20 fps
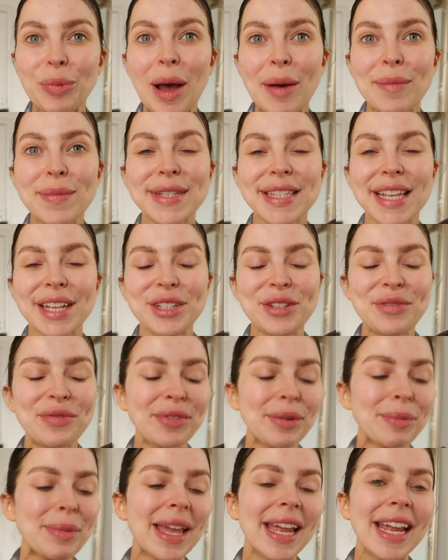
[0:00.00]
pamper session
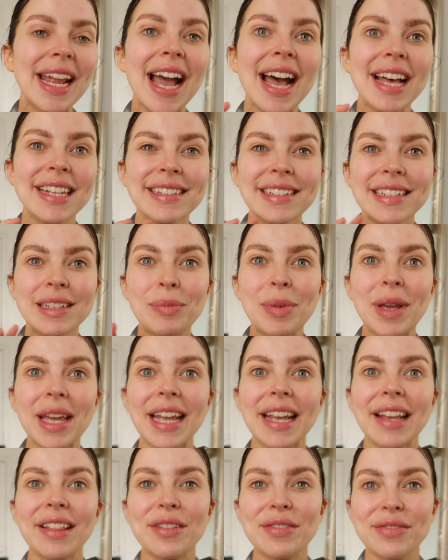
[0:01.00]
for me has to
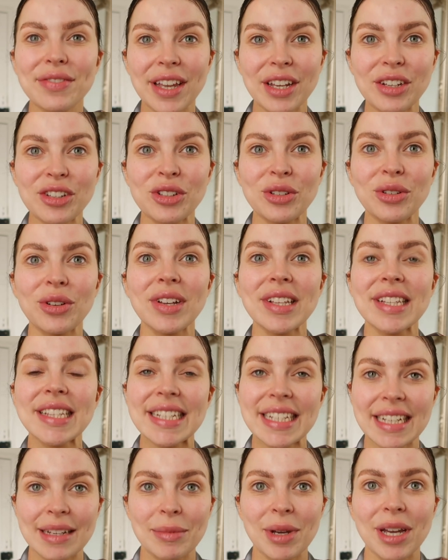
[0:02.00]
be the facial
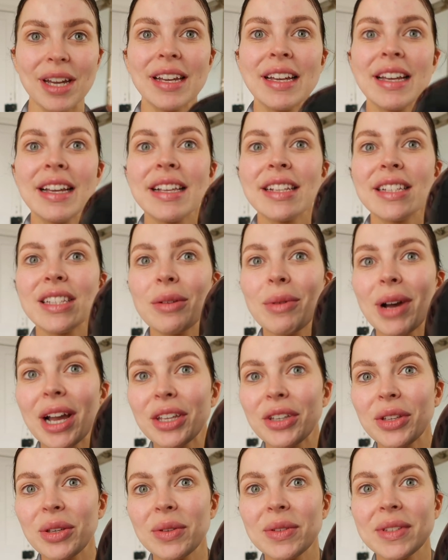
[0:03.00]
steamer. So I
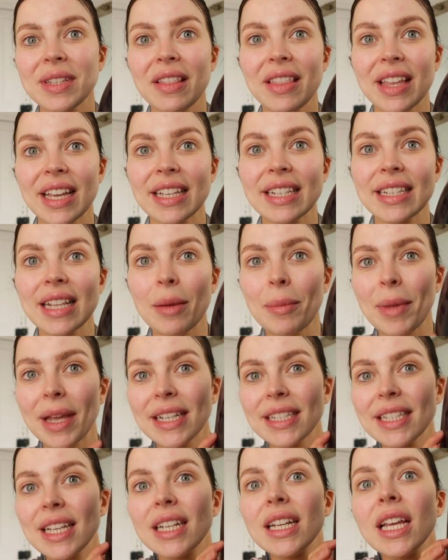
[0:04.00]
use this
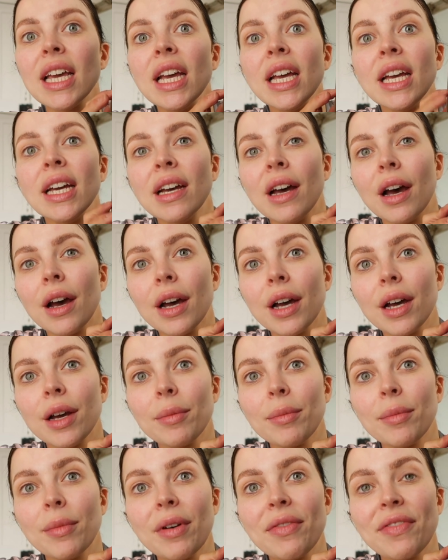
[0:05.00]
amazing
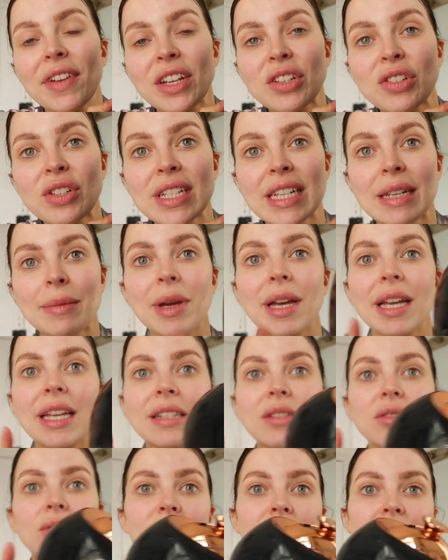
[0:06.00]
facial steamer.
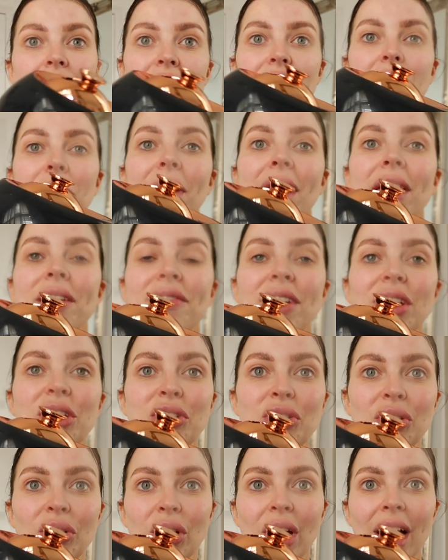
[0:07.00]
It's also from
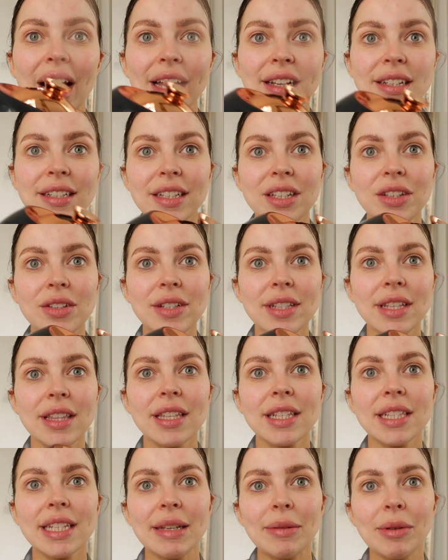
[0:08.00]
K-Facial. And can you see
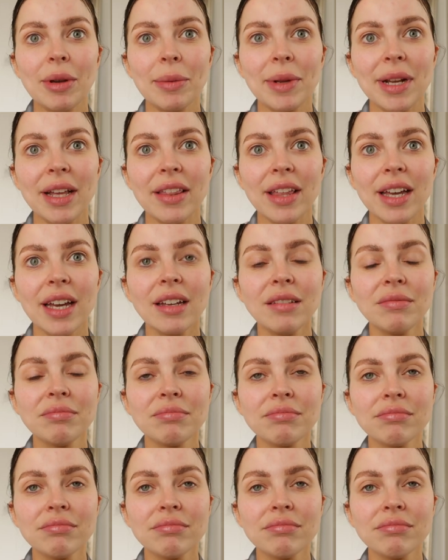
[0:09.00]
the steam coming out there?